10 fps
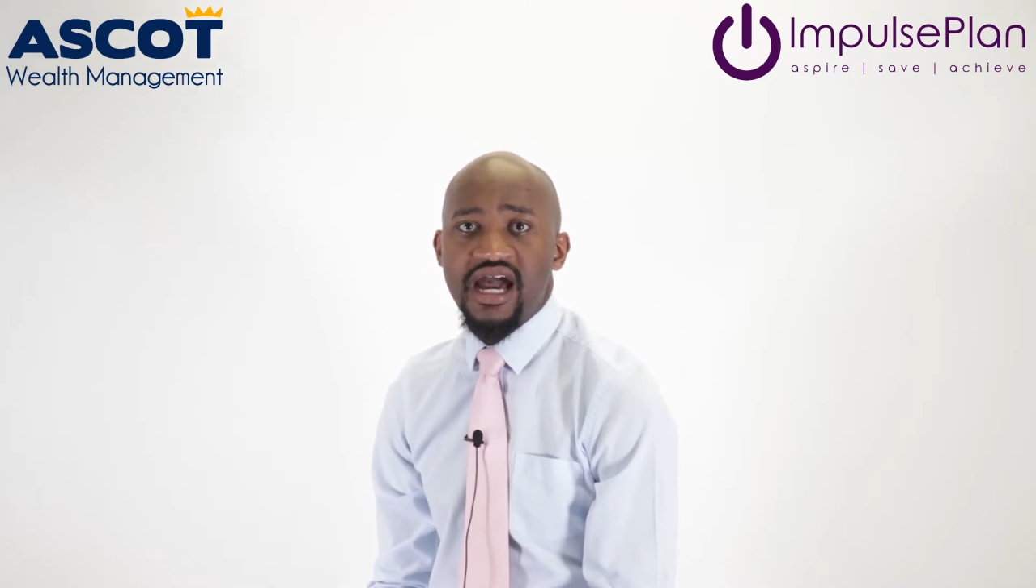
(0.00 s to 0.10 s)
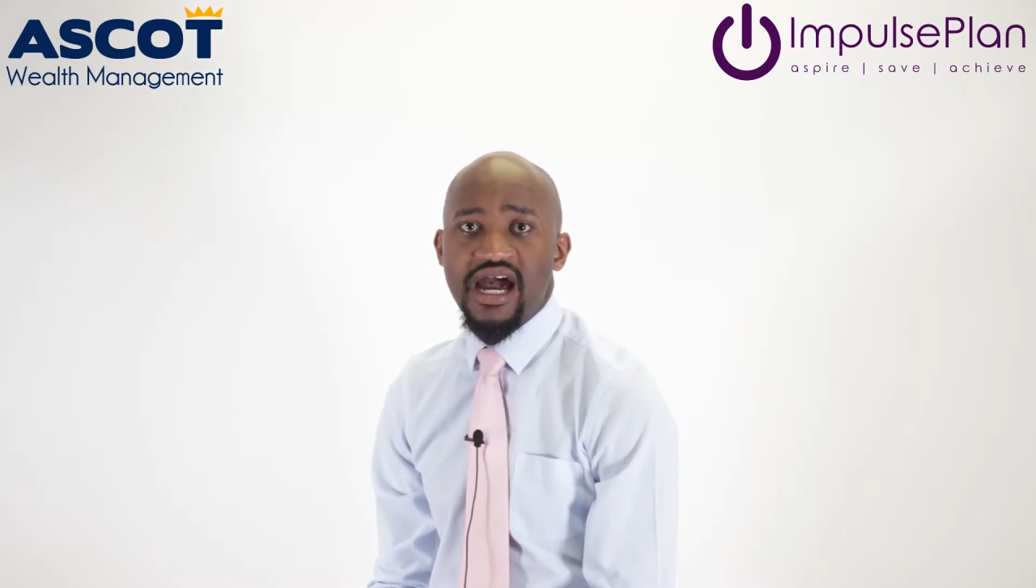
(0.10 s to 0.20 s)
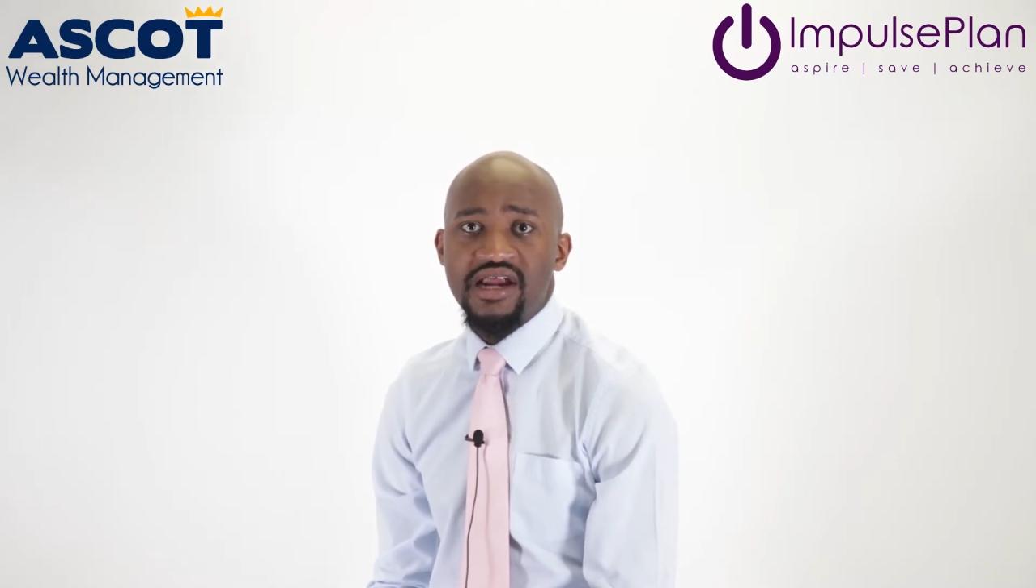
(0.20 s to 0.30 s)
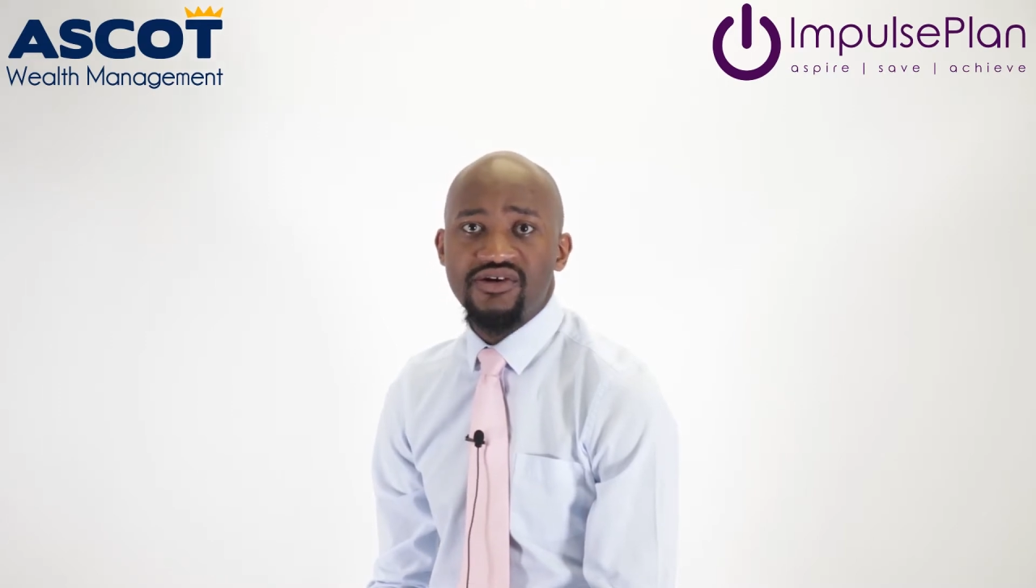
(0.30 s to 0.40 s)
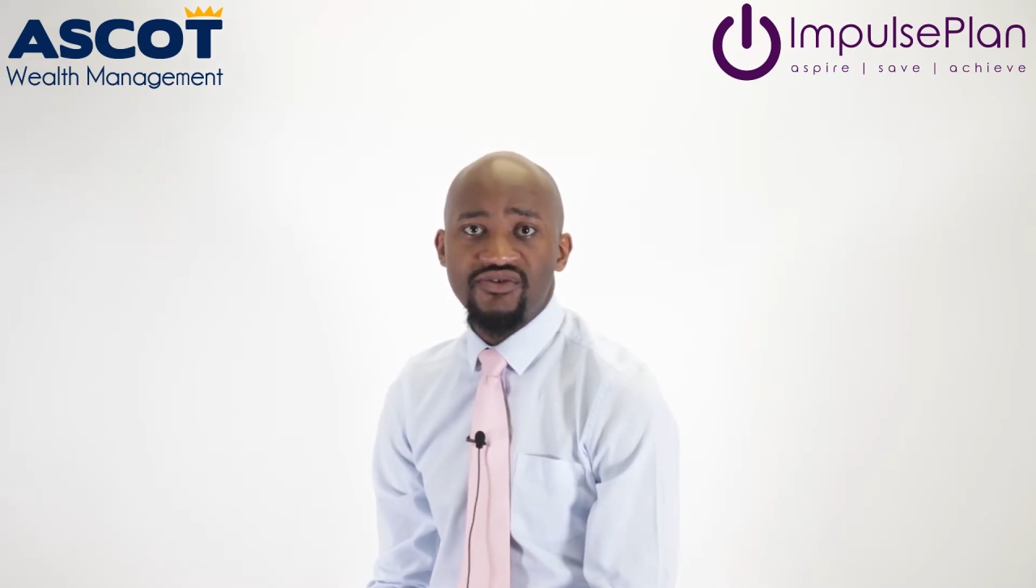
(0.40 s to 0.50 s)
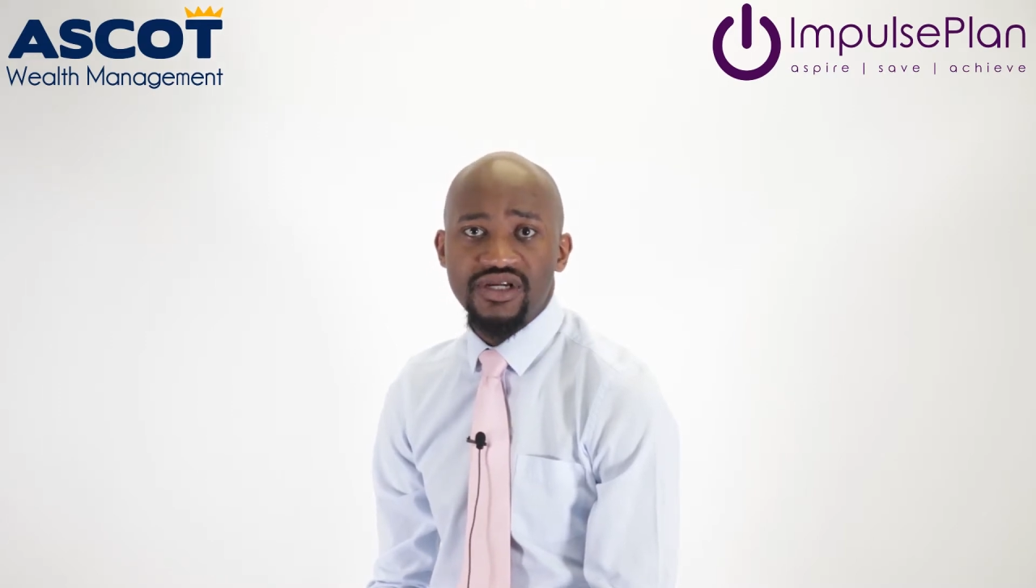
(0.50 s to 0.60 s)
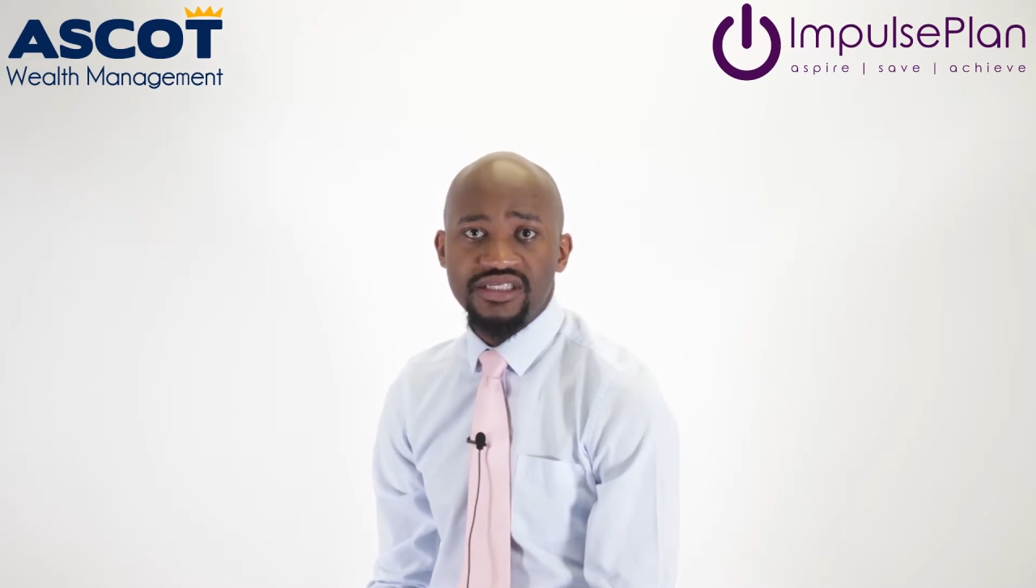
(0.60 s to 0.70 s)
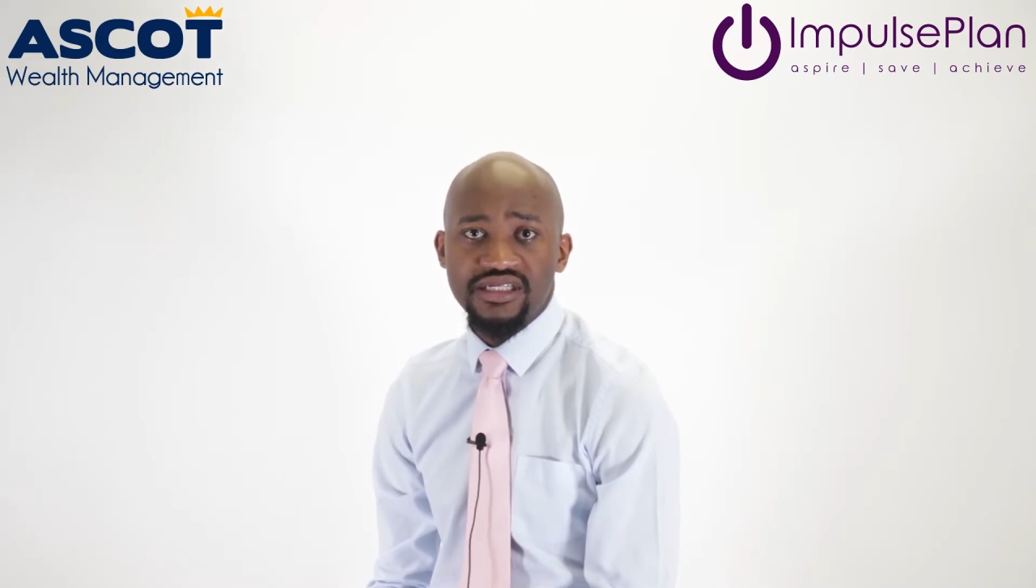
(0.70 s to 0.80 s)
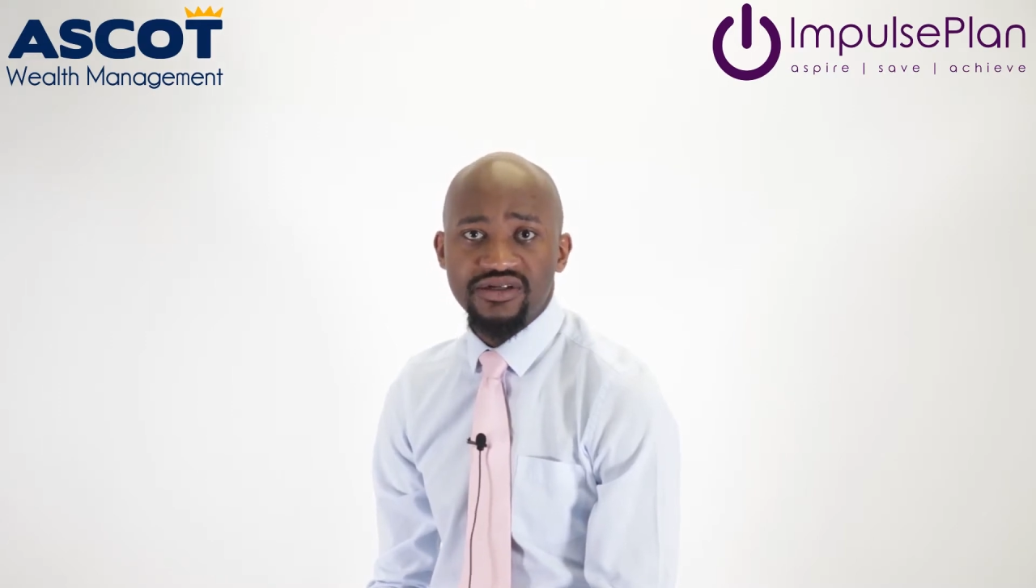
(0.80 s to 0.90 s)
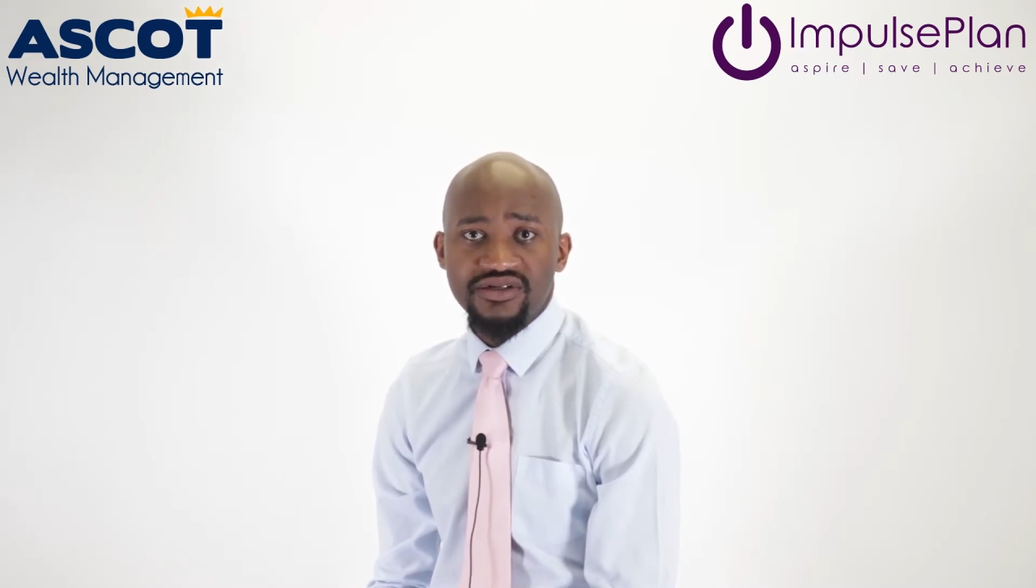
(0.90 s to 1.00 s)
and
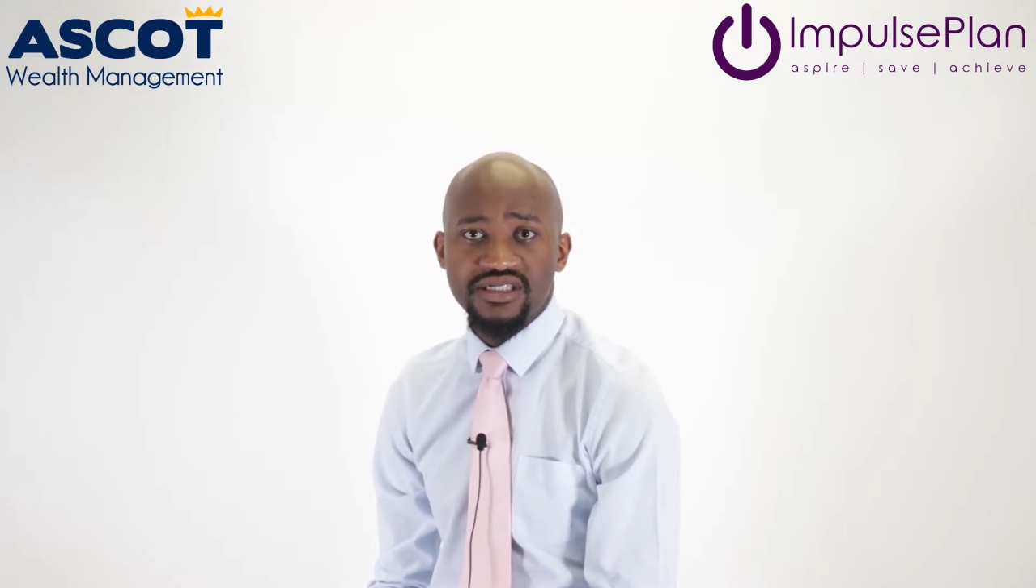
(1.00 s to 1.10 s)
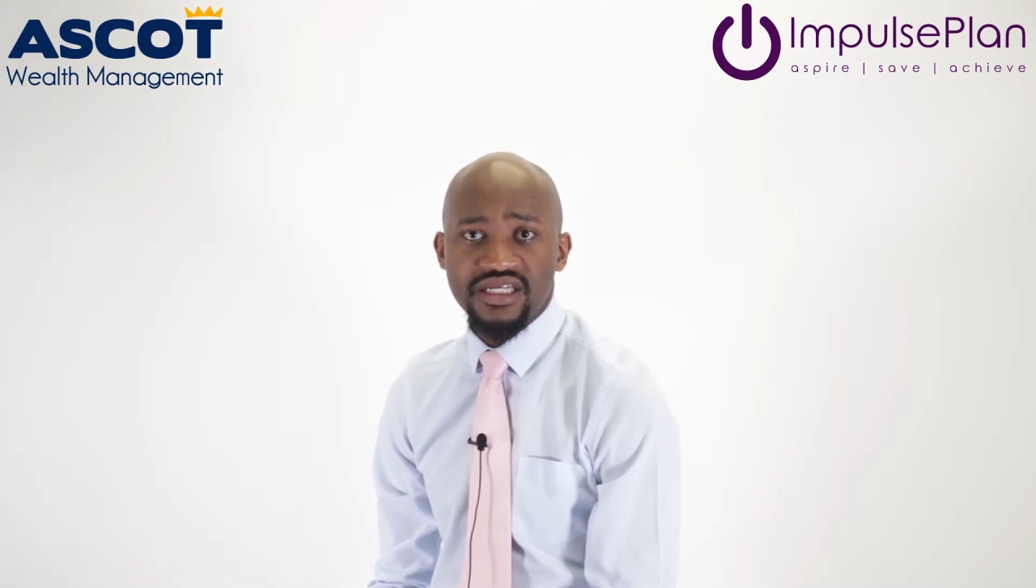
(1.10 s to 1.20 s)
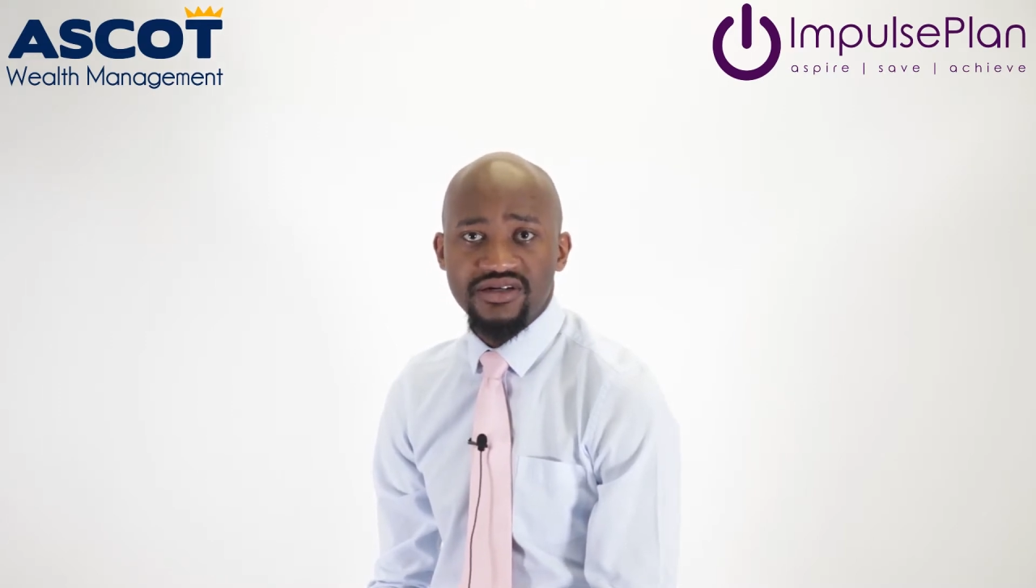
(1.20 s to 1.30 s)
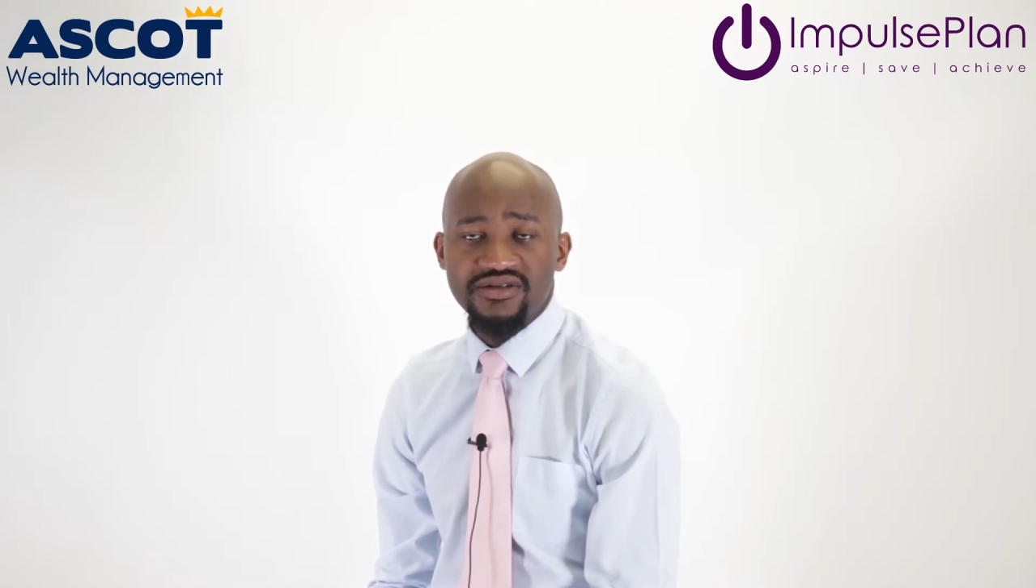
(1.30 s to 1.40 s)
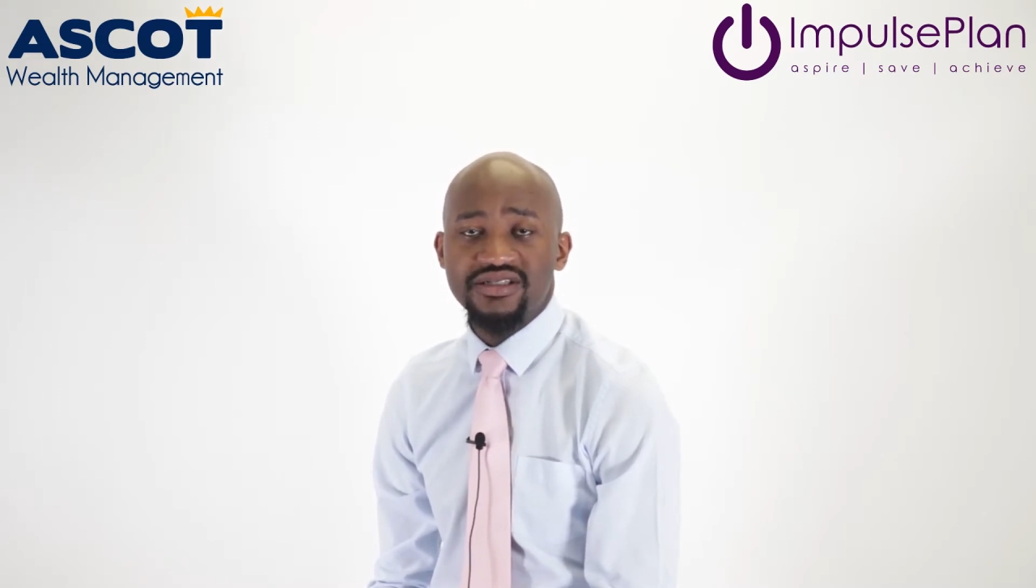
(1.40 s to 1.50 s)
retail sales